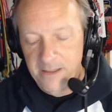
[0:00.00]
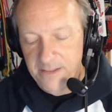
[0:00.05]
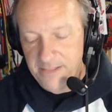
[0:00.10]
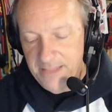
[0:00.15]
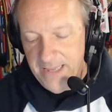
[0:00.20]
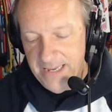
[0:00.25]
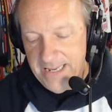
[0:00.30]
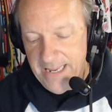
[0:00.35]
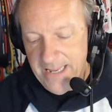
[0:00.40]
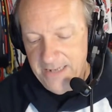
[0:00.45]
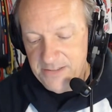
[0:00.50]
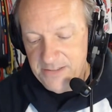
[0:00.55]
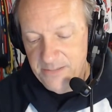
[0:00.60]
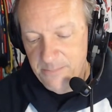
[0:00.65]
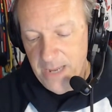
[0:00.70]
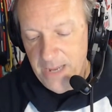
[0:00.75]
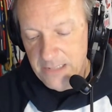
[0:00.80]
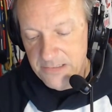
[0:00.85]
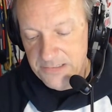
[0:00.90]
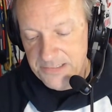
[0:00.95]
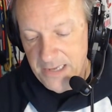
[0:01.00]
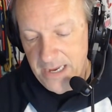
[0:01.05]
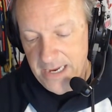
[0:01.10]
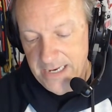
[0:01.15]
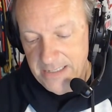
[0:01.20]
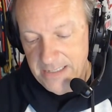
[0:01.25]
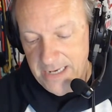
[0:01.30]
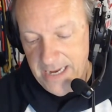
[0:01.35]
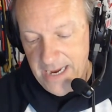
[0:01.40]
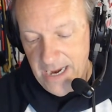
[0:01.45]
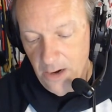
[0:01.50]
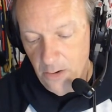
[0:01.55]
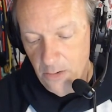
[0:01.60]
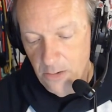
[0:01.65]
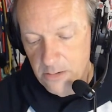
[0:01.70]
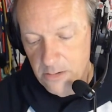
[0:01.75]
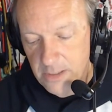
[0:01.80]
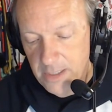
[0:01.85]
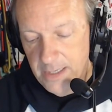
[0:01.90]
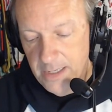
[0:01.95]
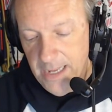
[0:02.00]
they get to Mount Zion Carroll